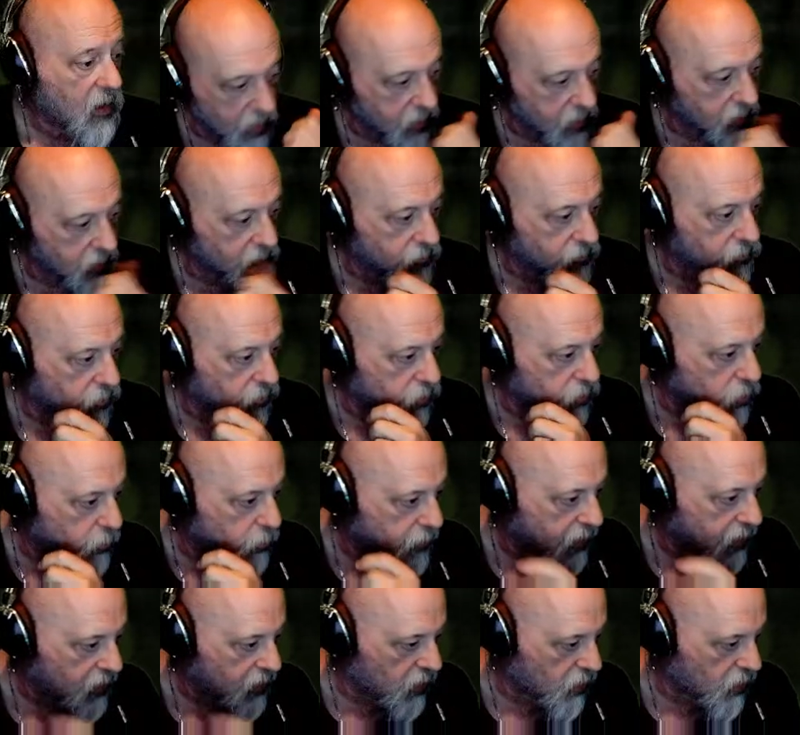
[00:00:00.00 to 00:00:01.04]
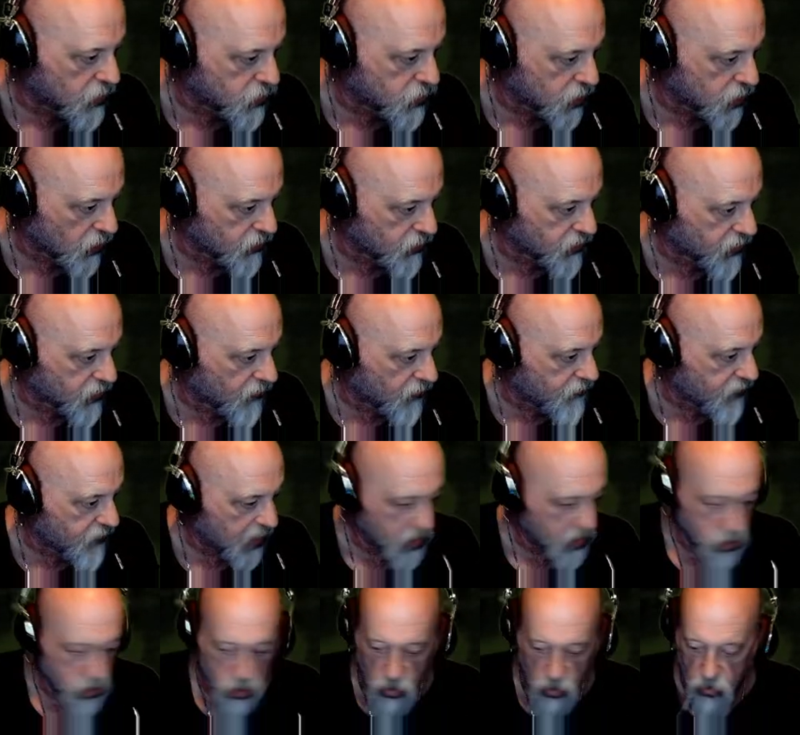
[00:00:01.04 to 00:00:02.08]
can zoom in on just the
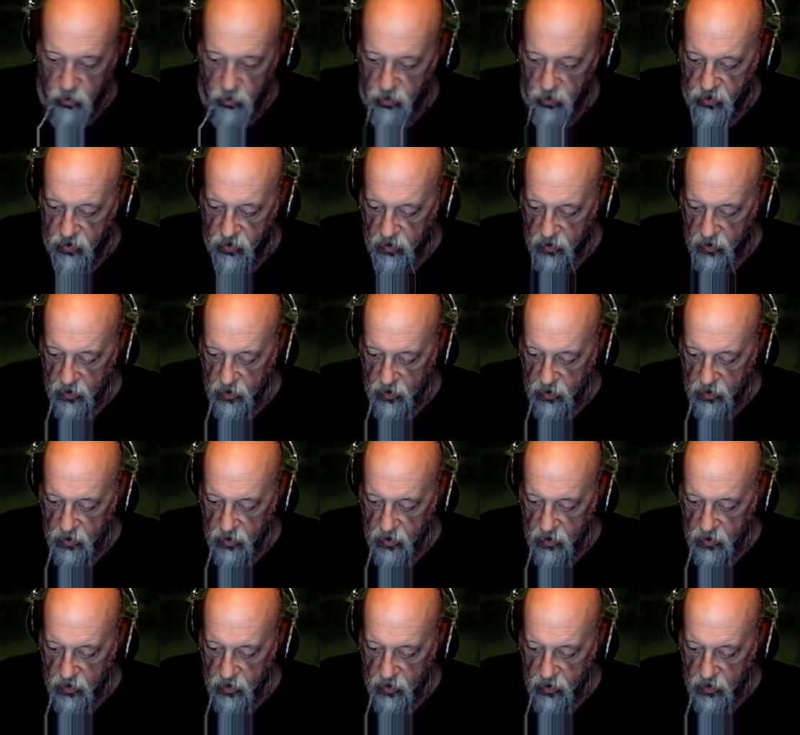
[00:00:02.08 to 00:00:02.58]
features,